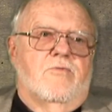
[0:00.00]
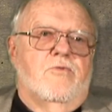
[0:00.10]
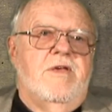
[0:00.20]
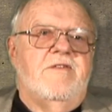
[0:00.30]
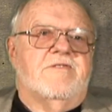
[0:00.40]

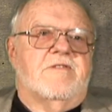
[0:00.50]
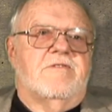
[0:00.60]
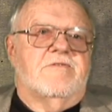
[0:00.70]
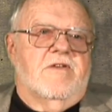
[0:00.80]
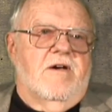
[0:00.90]

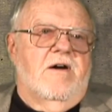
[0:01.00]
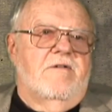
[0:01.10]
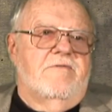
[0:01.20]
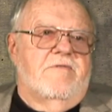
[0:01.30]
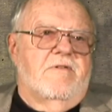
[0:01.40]
reasons
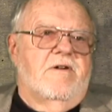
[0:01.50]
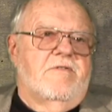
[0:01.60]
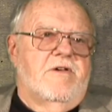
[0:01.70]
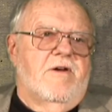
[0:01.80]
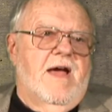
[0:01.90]
of their